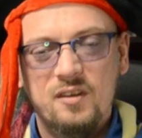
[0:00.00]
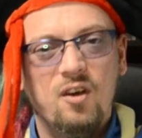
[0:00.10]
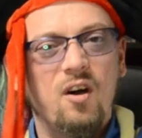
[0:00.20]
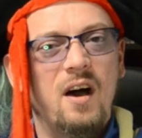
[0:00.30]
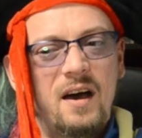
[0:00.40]

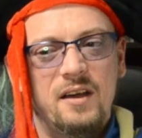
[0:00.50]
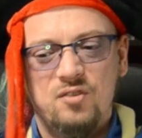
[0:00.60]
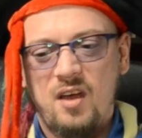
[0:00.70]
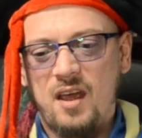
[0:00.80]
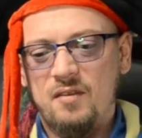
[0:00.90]
your hard
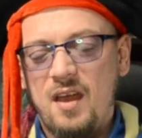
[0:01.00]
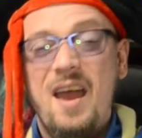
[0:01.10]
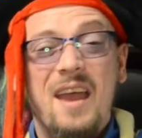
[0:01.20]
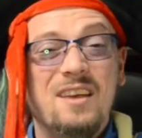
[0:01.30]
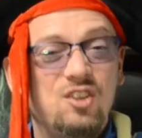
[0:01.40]
drive.
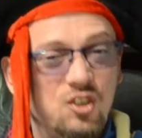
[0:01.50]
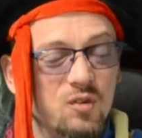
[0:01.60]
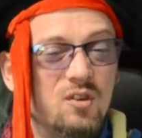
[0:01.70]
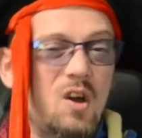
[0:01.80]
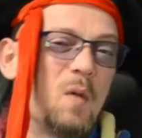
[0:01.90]
It
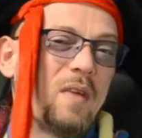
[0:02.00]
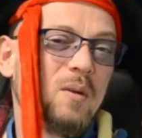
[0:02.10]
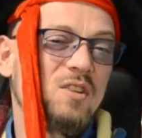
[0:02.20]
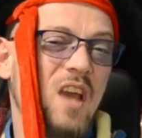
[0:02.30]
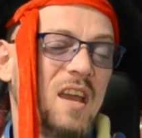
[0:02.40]
should go
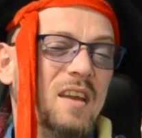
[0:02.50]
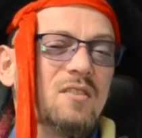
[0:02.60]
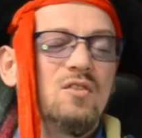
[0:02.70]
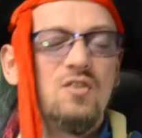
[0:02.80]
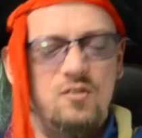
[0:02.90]
without saying,
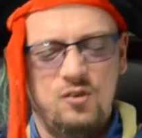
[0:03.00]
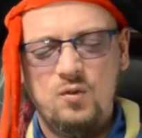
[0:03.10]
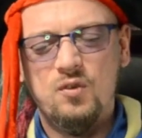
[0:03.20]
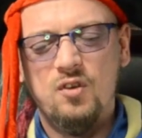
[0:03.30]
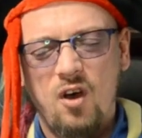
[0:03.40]
do
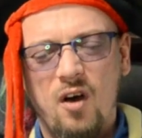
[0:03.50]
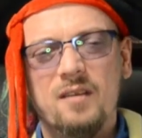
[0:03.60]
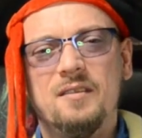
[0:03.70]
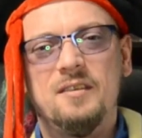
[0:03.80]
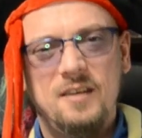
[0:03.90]

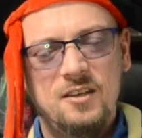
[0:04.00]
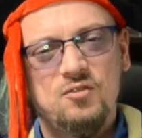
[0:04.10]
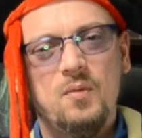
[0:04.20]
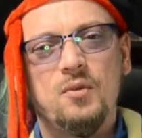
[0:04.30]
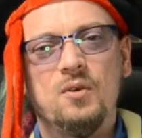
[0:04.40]
not
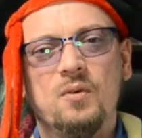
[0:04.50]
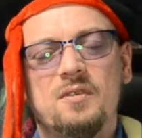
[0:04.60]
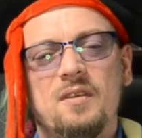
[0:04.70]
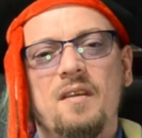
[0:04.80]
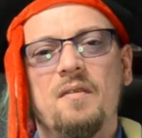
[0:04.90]

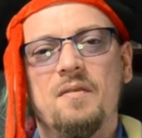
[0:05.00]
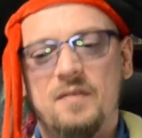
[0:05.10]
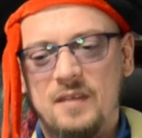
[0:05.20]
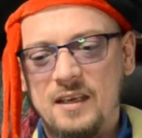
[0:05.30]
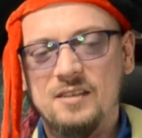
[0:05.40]
distribute
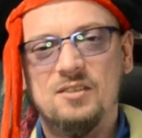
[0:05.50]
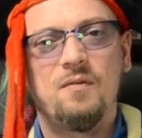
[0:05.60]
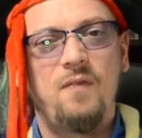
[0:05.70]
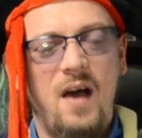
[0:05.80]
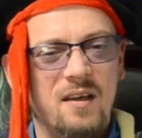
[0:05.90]
these
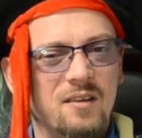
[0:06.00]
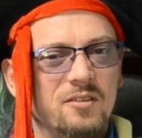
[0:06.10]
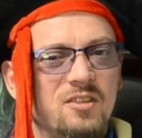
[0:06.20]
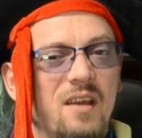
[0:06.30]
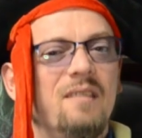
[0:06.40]

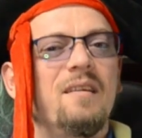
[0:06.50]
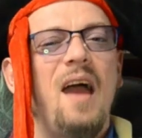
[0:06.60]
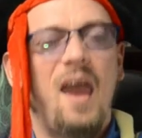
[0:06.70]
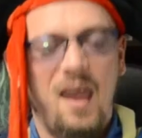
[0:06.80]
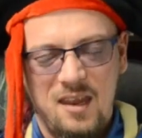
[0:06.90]
files
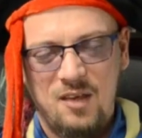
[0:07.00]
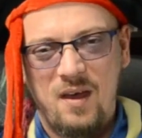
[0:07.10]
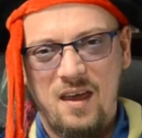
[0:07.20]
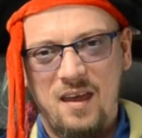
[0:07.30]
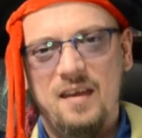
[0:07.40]

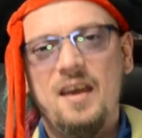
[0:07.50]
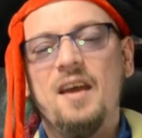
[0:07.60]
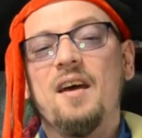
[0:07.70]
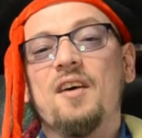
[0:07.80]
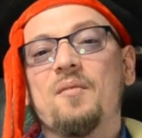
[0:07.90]
anywhere.
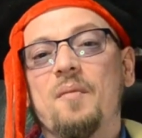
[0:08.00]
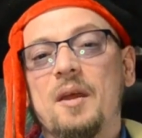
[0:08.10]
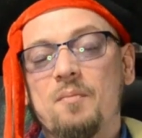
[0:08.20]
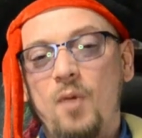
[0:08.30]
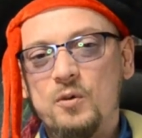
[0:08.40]

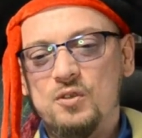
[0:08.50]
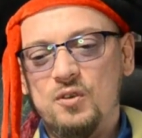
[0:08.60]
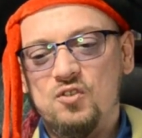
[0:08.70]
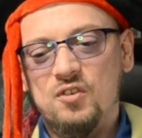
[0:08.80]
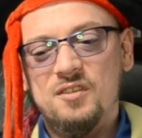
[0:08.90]
In most
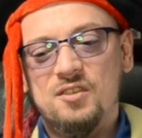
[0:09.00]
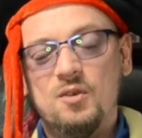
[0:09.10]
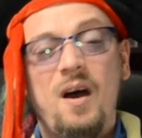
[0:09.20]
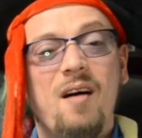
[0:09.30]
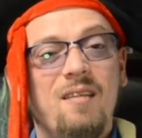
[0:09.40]
countries,
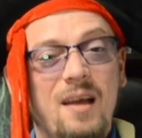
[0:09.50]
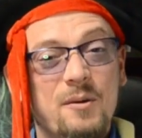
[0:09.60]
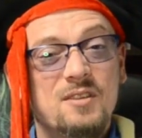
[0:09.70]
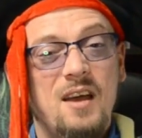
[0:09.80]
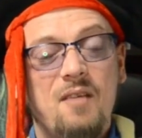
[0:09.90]
you are
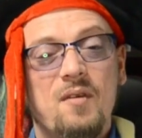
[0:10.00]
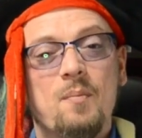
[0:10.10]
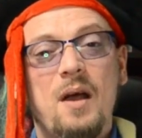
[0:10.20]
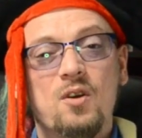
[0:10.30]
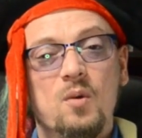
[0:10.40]
allowed to have a
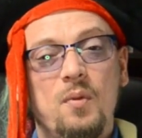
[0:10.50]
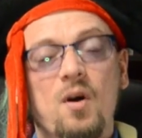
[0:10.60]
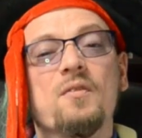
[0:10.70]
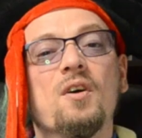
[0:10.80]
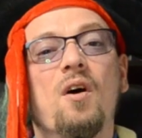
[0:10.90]
backup
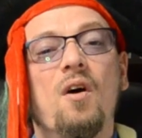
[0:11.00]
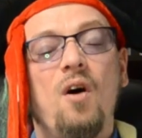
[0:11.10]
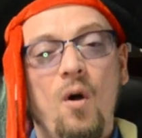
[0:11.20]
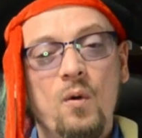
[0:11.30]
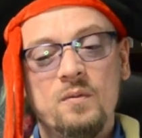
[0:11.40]
of your
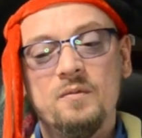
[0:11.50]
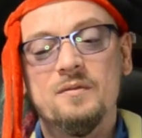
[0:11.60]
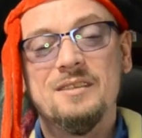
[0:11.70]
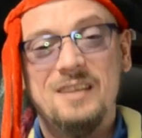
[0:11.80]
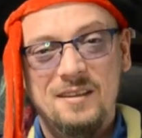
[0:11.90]

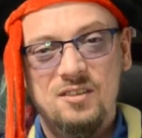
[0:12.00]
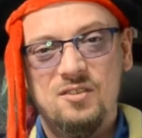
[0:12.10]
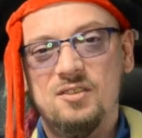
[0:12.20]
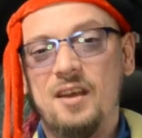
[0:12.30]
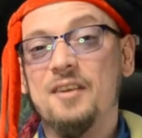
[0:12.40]
own
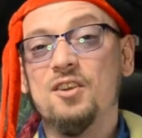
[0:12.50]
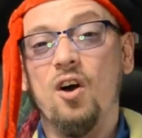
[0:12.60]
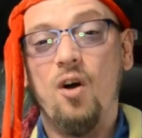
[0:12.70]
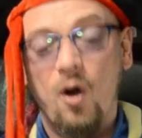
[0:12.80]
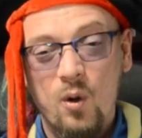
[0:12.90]
discs and
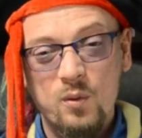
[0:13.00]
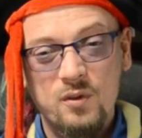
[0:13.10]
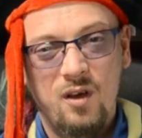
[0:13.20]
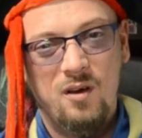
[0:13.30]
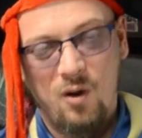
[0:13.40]
your
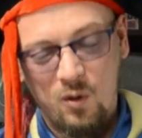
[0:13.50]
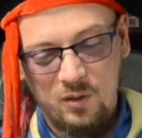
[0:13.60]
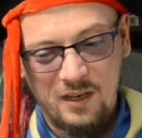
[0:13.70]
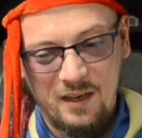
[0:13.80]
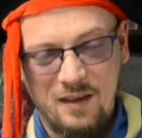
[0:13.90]
own
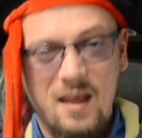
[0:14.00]
only.